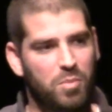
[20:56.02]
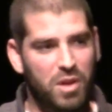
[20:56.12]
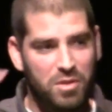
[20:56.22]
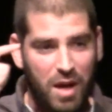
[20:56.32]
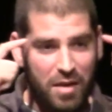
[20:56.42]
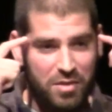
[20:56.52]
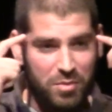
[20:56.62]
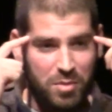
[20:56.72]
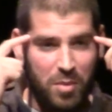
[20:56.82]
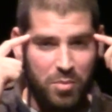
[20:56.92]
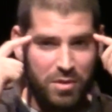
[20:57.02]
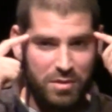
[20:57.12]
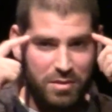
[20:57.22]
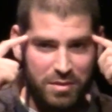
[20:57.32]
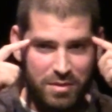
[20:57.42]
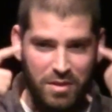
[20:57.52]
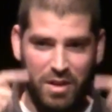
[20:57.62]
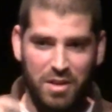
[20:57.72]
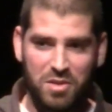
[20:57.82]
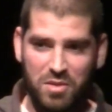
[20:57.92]
But you have to remember
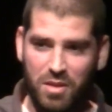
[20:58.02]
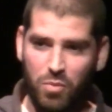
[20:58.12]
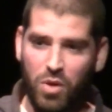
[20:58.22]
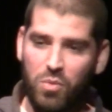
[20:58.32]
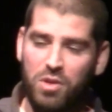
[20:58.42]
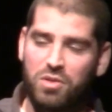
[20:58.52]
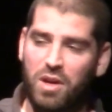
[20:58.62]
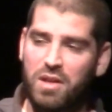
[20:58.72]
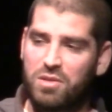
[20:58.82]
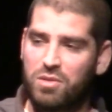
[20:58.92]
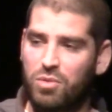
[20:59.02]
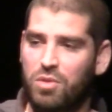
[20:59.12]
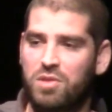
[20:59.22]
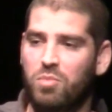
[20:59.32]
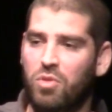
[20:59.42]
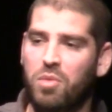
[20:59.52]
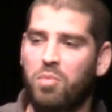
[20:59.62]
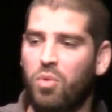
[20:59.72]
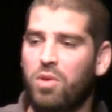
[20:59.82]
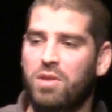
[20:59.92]
that what we're trying to do is more
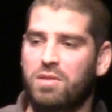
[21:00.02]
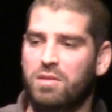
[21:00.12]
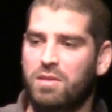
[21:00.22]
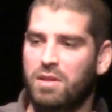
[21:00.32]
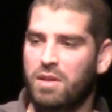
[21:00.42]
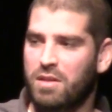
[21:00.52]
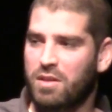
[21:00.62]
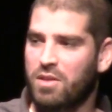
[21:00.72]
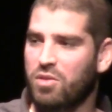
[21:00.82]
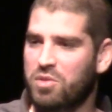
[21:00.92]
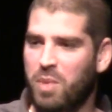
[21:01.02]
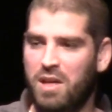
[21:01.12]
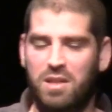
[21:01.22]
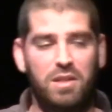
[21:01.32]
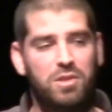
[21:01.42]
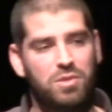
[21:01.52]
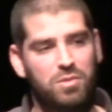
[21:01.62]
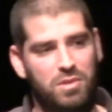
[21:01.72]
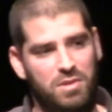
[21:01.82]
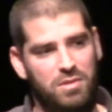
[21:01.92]
important than those petty
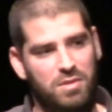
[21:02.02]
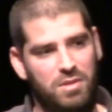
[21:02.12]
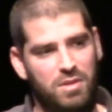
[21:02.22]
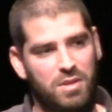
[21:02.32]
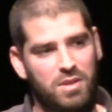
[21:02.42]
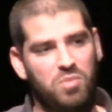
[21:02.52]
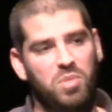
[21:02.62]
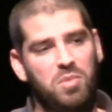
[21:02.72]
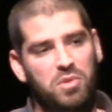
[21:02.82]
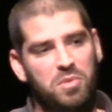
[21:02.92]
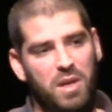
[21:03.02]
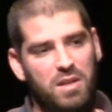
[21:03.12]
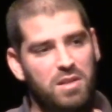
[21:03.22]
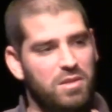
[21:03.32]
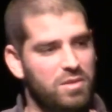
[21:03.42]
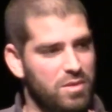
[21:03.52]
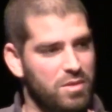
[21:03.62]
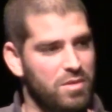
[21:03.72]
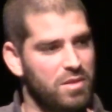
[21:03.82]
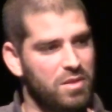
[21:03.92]
issues, than people's petty
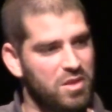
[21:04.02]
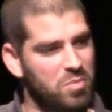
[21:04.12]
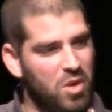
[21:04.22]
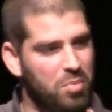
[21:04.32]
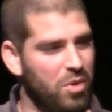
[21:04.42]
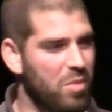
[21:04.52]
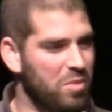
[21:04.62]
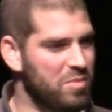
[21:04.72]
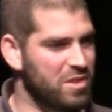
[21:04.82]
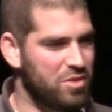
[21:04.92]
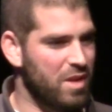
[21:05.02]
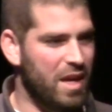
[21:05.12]
concerns and the small problems that